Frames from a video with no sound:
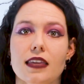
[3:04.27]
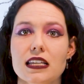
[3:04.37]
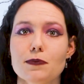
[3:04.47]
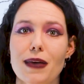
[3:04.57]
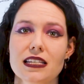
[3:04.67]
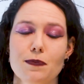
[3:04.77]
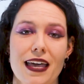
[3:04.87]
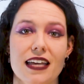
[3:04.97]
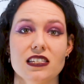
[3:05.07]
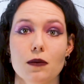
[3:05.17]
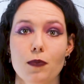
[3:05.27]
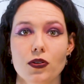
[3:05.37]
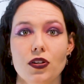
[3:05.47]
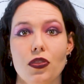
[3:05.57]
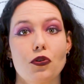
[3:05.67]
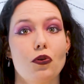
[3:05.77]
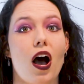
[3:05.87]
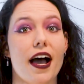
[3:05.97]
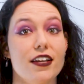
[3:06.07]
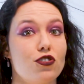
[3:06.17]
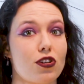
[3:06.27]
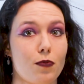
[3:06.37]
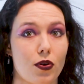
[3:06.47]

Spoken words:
These base pairs are bonded through hydrogen